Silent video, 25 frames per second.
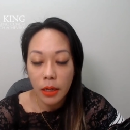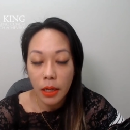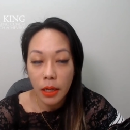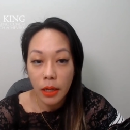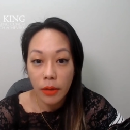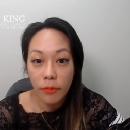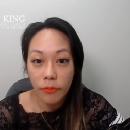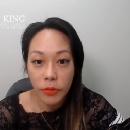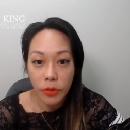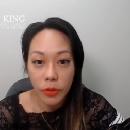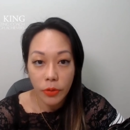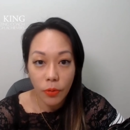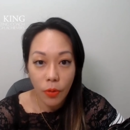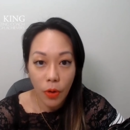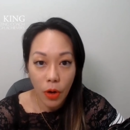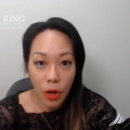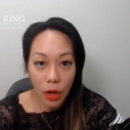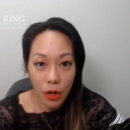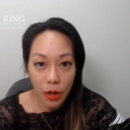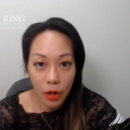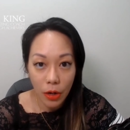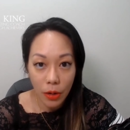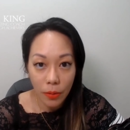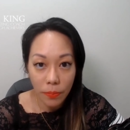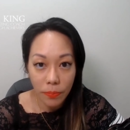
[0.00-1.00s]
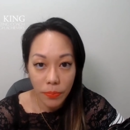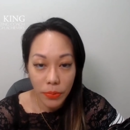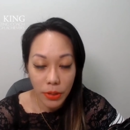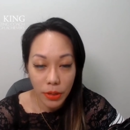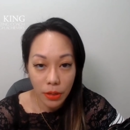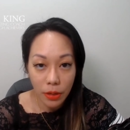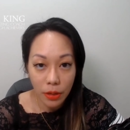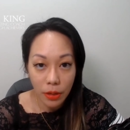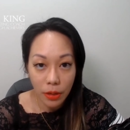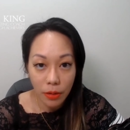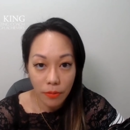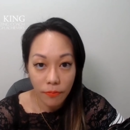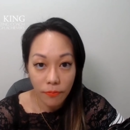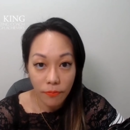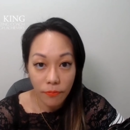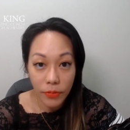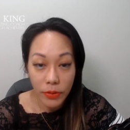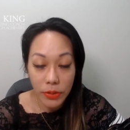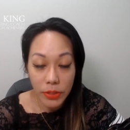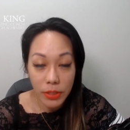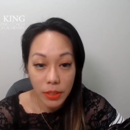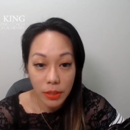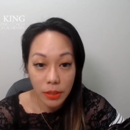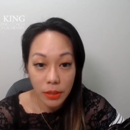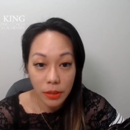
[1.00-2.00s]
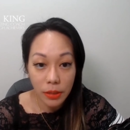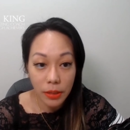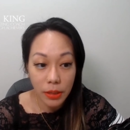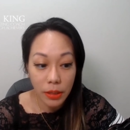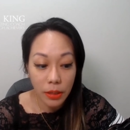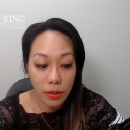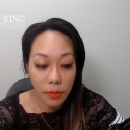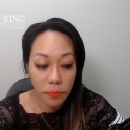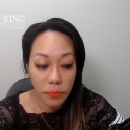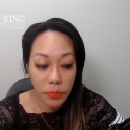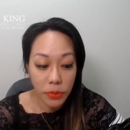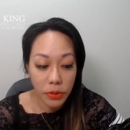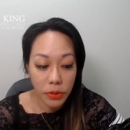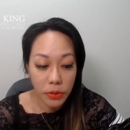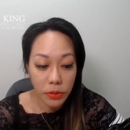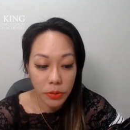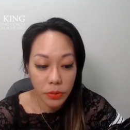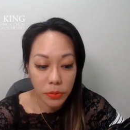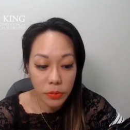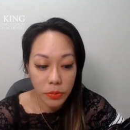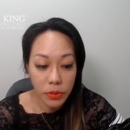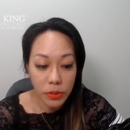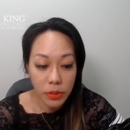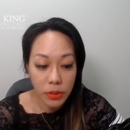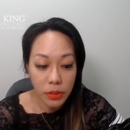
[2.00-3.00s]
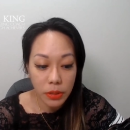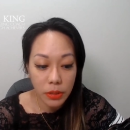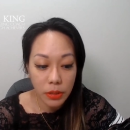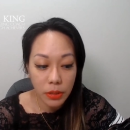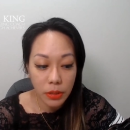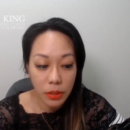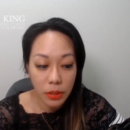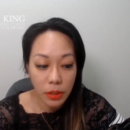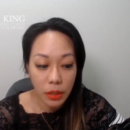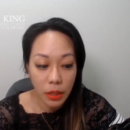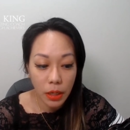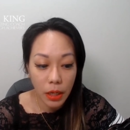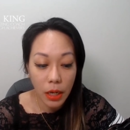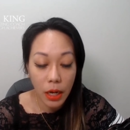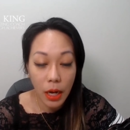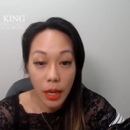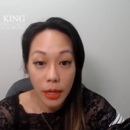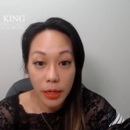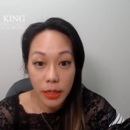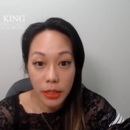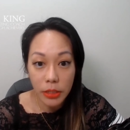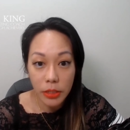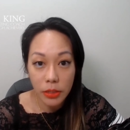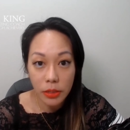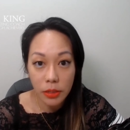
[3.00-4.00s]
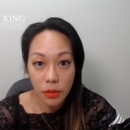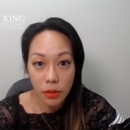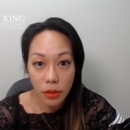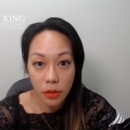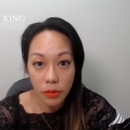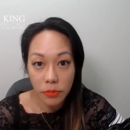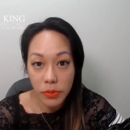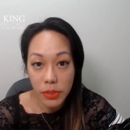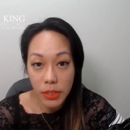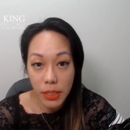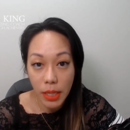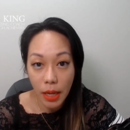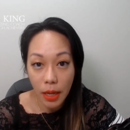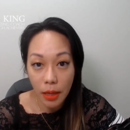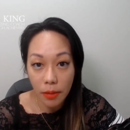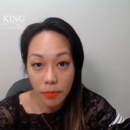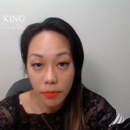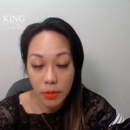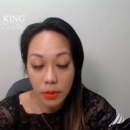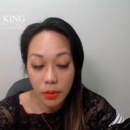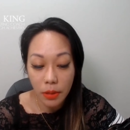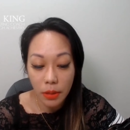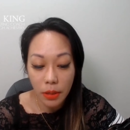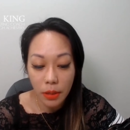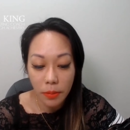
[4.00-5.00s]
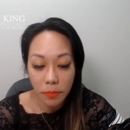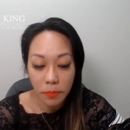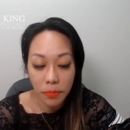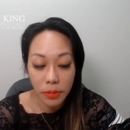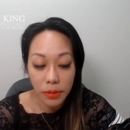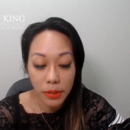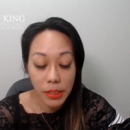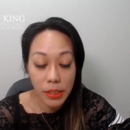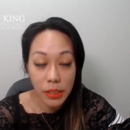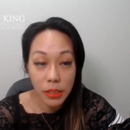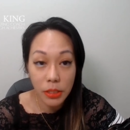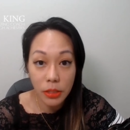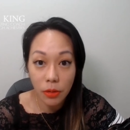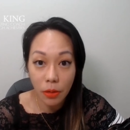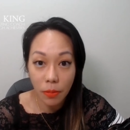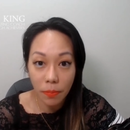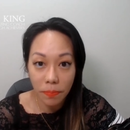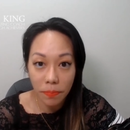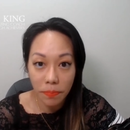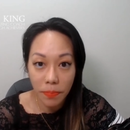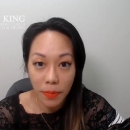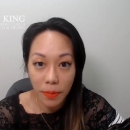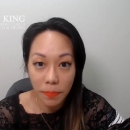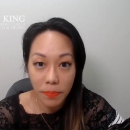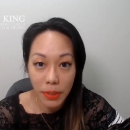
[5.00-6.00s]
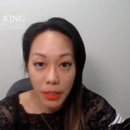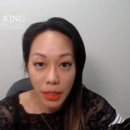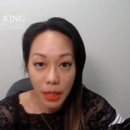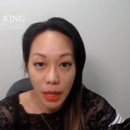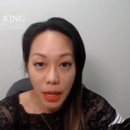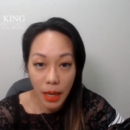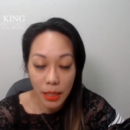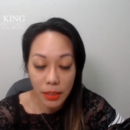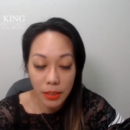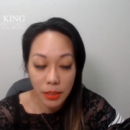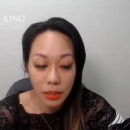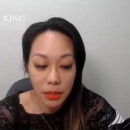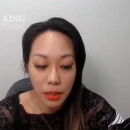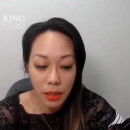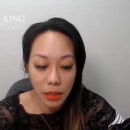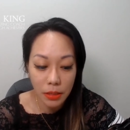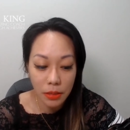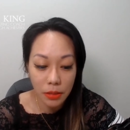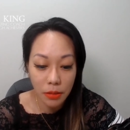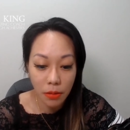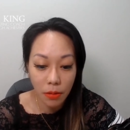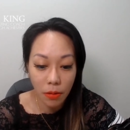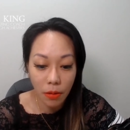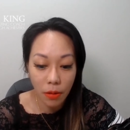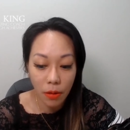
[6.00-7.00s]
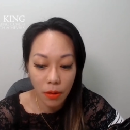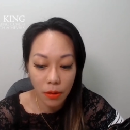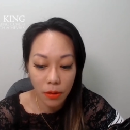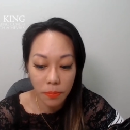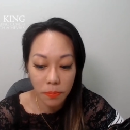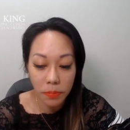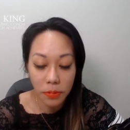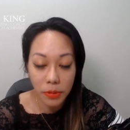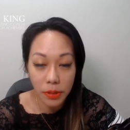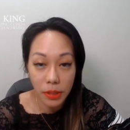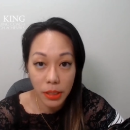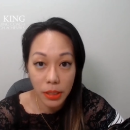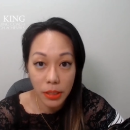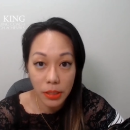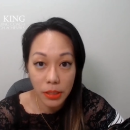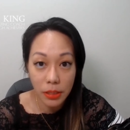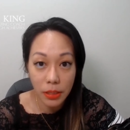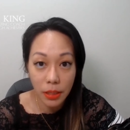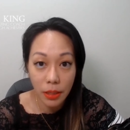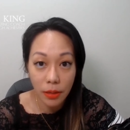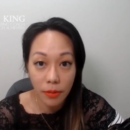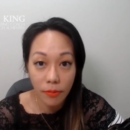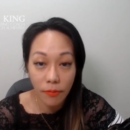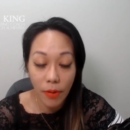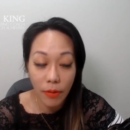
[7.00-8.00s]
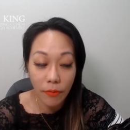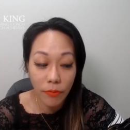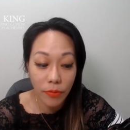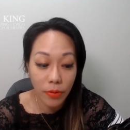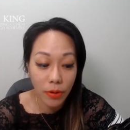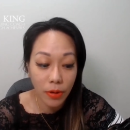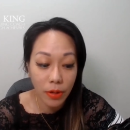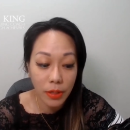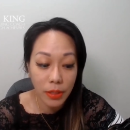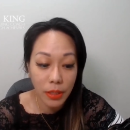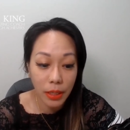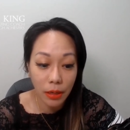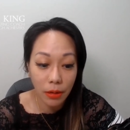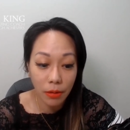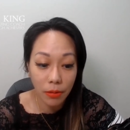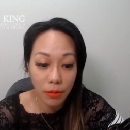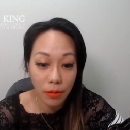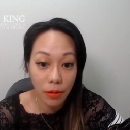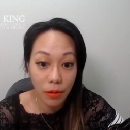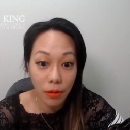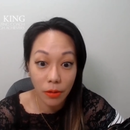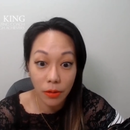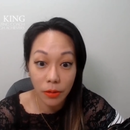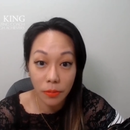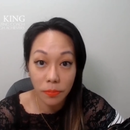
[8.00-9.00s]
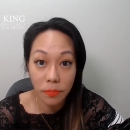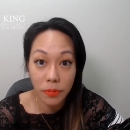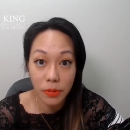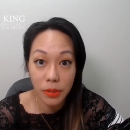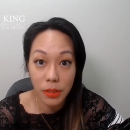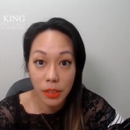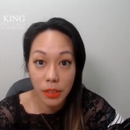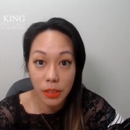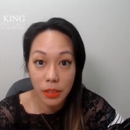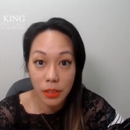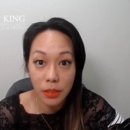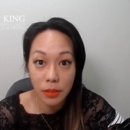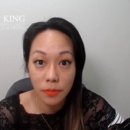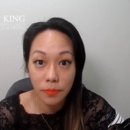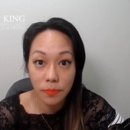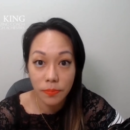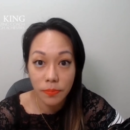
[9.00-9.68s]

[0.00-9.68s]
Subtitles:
if you are being physically abused in any circumstance, please don't be hesitate to call the police. If ever in doubt, call the police.